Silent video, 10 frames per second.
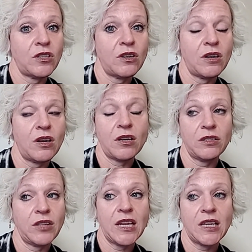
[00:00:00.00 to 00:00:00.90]

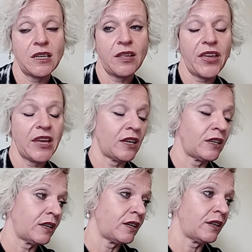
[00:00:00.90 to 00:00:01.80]
they
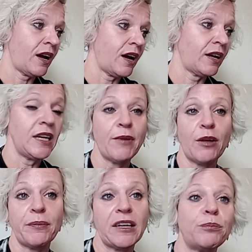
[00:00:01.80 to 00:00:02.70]
can email
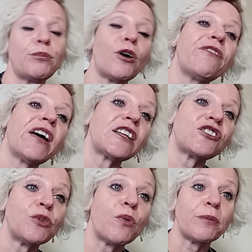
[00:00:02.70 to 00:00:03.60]
me prophetic
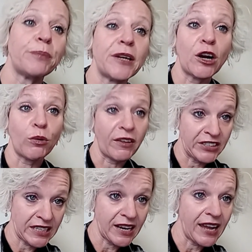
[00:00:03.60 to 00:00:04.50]
g1,
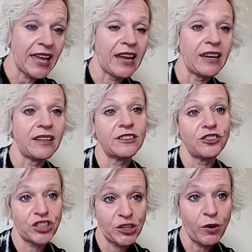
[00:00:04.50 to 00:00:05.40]
p-r-o-f-e-t-i-k
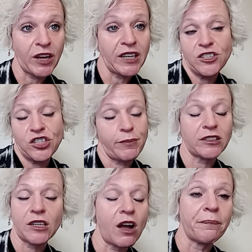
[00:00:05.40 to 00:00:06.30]
g1 at
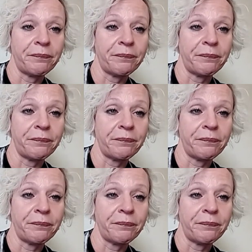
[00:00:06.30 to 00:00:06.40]
gmail.com.